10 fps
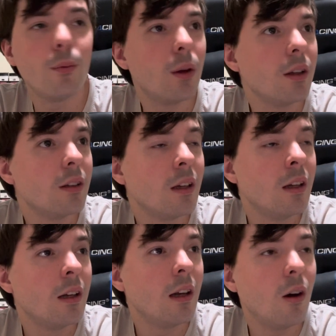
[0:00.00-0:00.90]
But
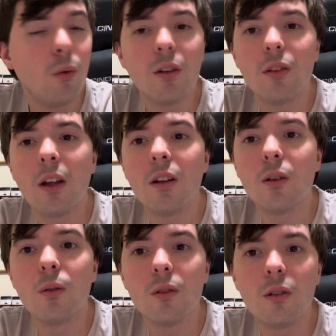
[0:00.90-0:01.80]
I want to say
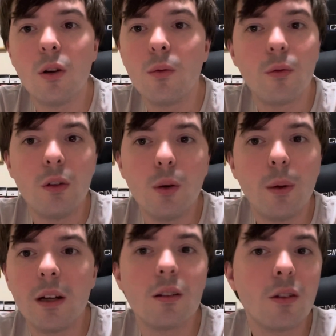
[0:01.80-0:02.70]
though, don't feel
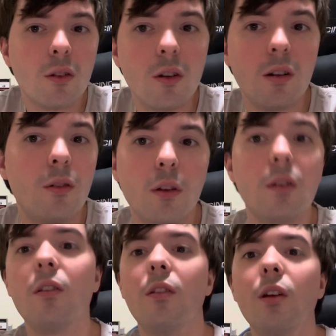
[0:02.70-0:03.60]
bad to start off on
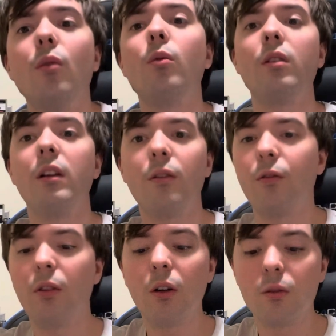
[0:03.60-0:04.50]
the steel one. It
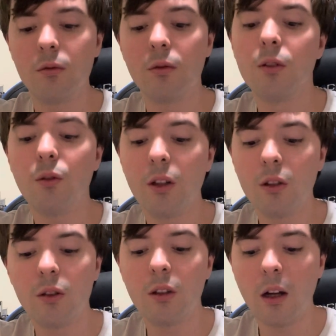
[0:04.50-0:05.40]
felt really
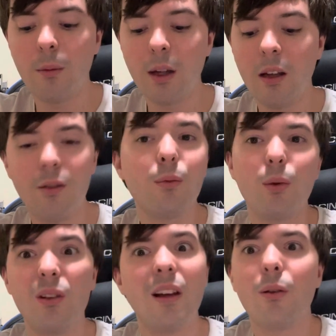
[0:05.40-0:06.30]
good. I may even
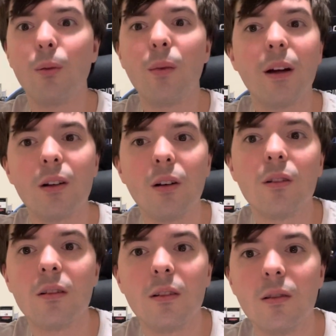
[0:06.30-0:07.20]
put that one back on,